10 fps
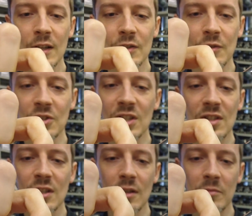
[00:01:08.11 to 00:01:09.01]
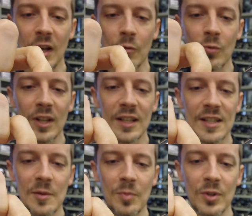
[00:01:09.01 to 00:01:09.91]
So just uh, yeah, really
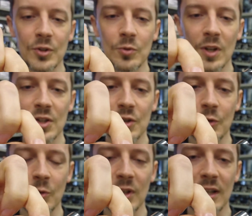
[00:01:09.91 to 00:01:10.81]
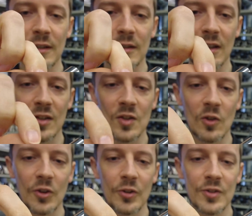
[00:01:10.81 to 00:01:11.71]
simple two extruded uh,
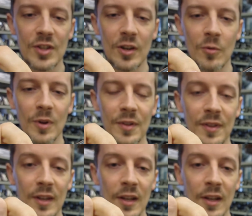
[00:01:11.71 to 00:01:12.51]
cylinders here with,